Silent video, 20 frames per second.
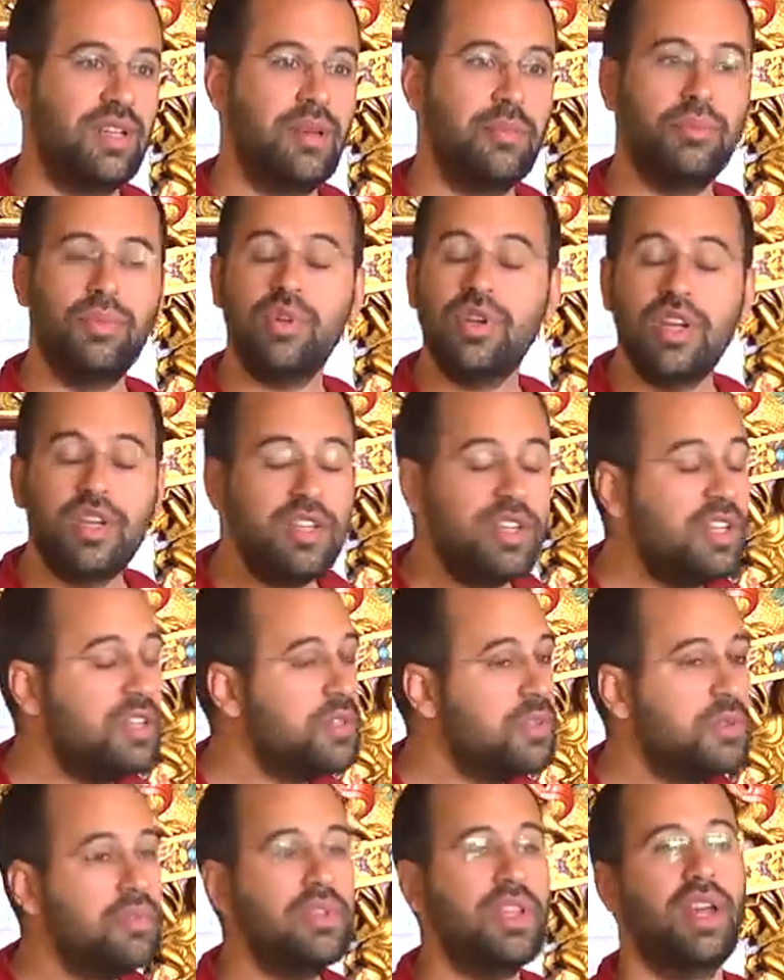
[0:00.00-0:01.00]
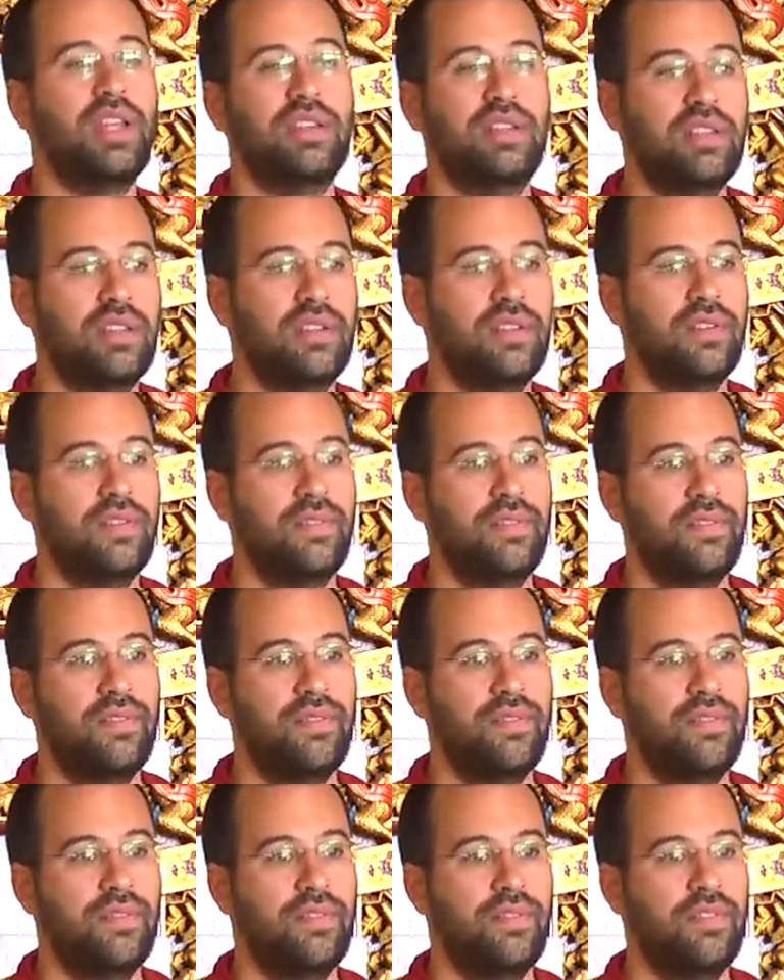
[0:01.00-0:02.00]
Buddha didn't do that.
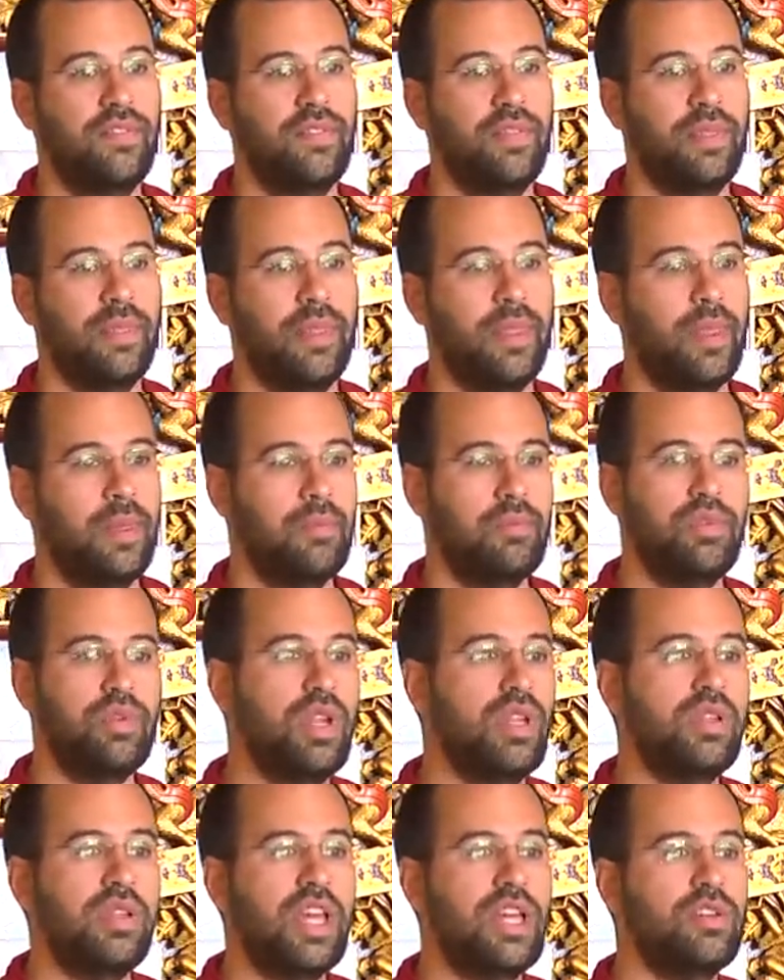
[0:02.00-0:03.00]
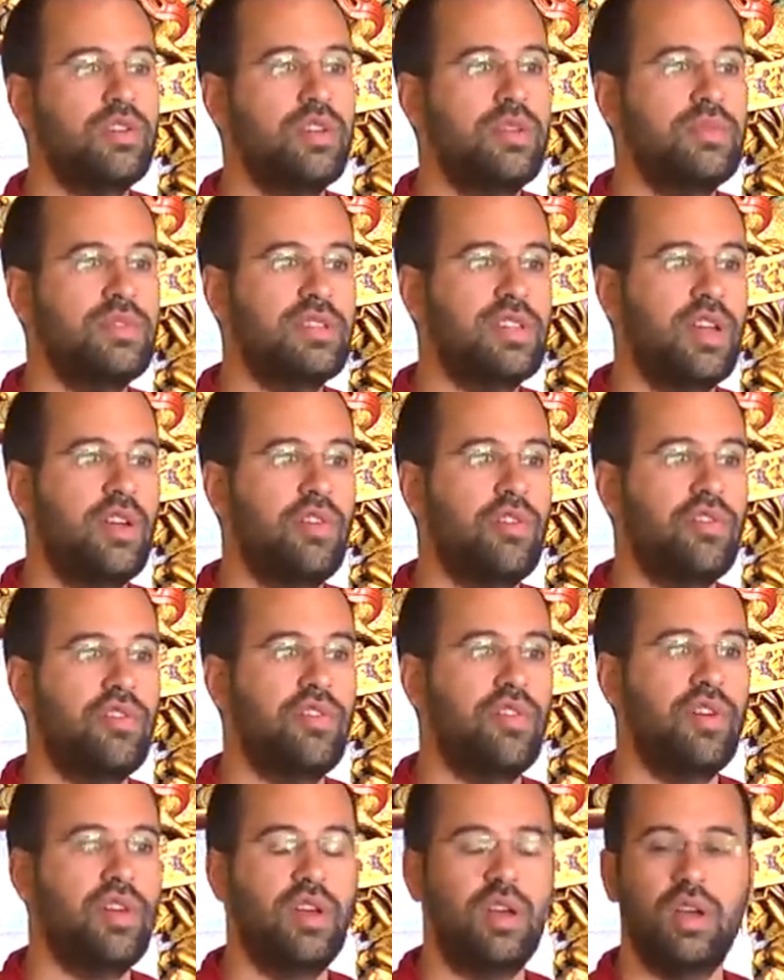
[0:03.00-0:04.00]
Buddha said to himself,
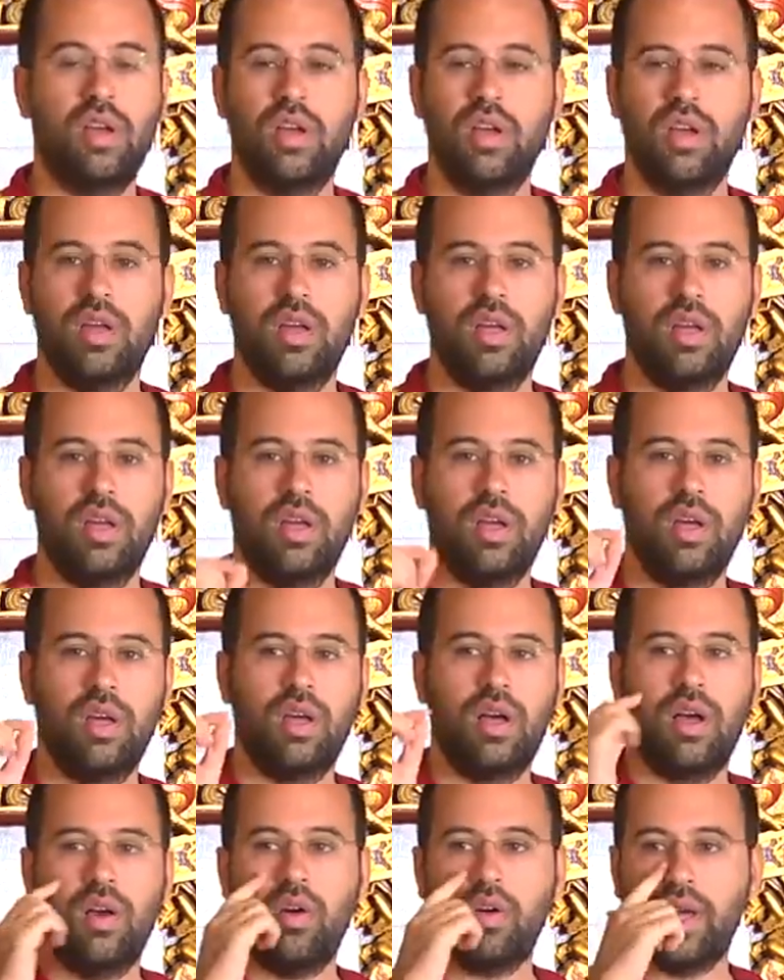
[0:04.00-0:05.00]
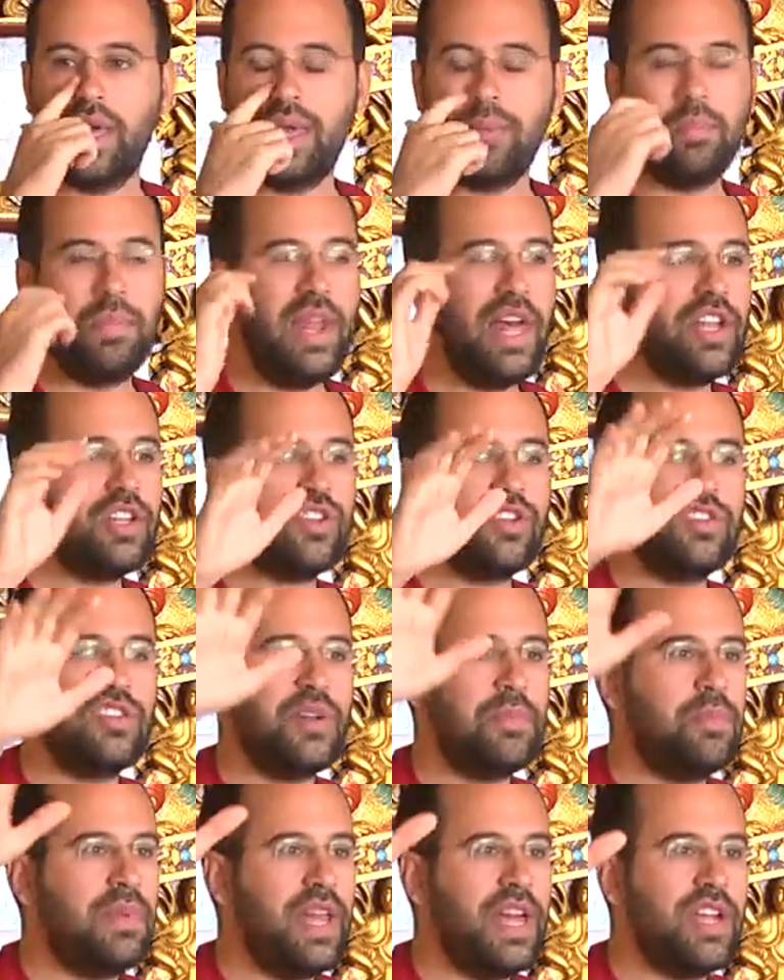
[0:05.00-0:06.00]
okay, pleasures are
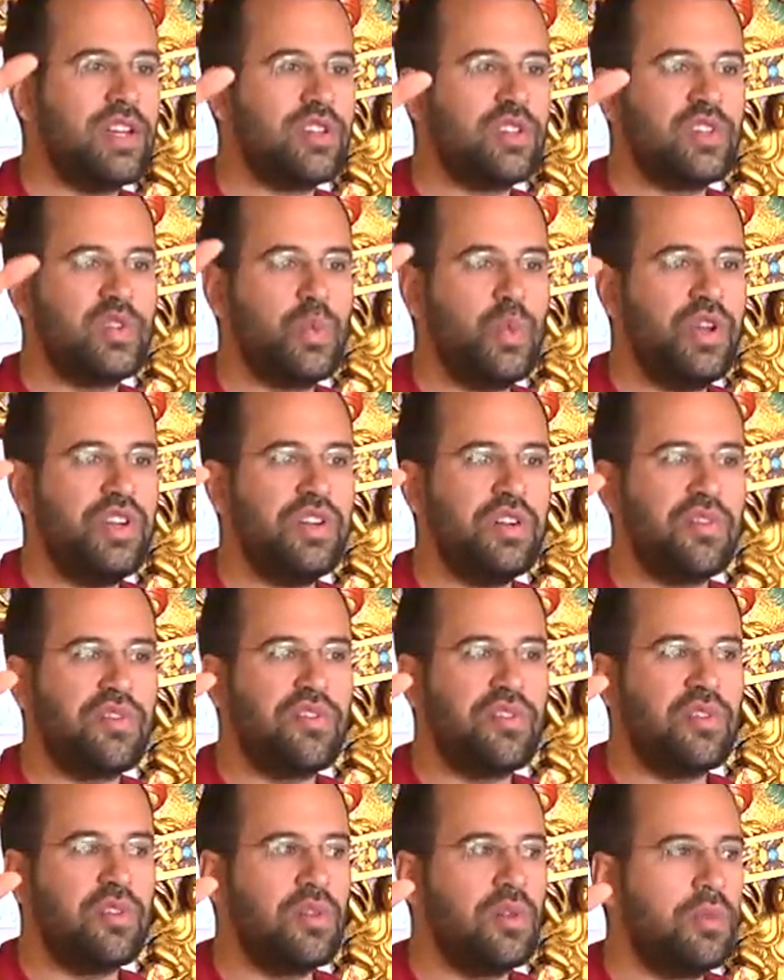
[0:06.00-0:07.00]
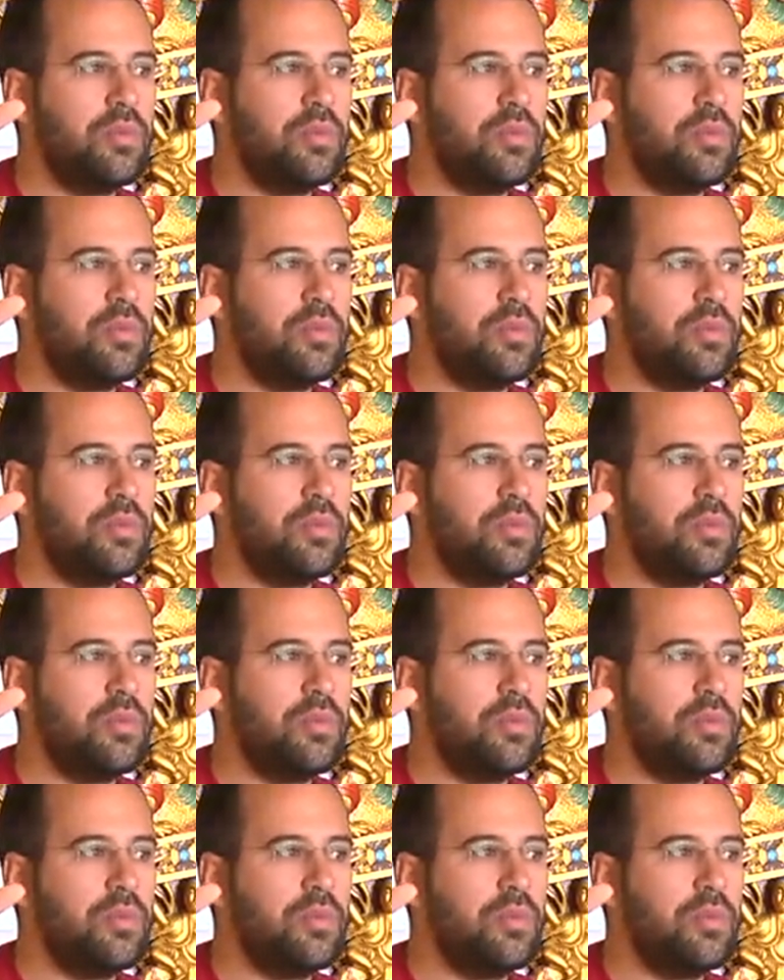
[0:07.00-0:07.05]
pleasures, wonderful,